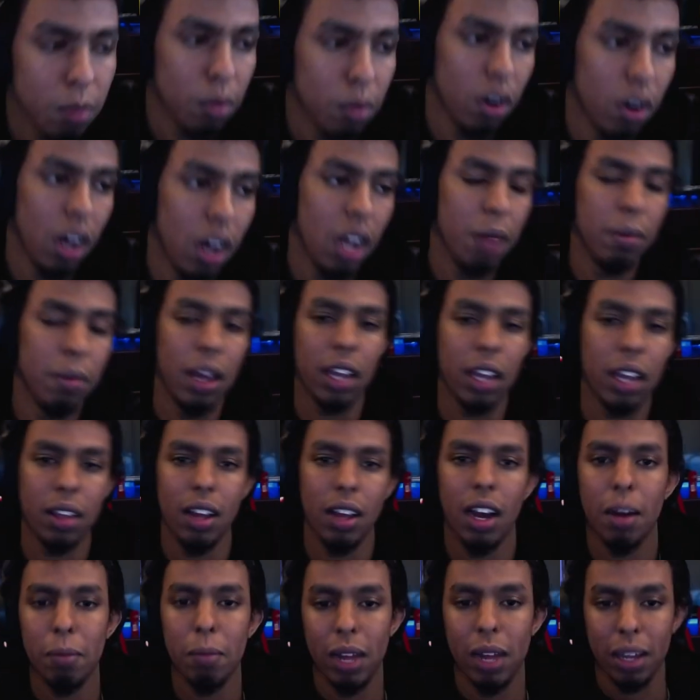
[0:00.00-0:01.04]
Bro, I'm like
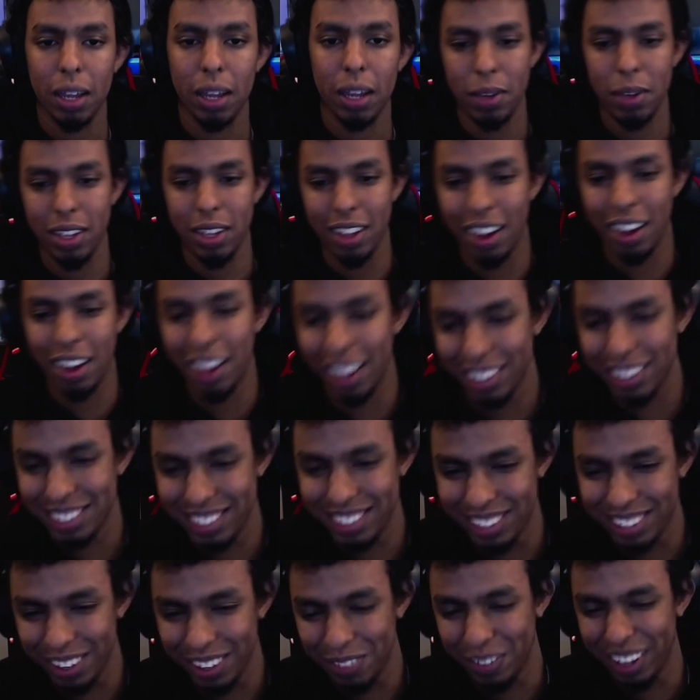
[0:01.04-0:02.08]
beyond
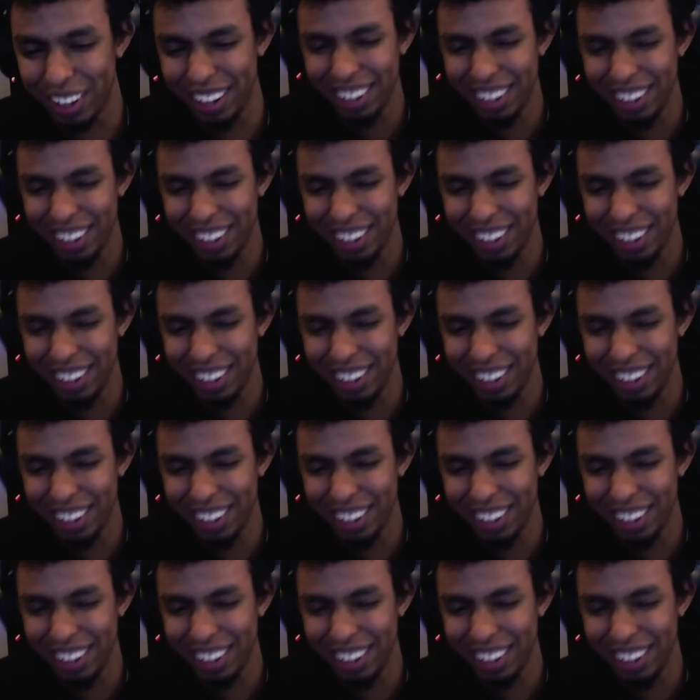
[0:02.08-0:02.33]
stupid.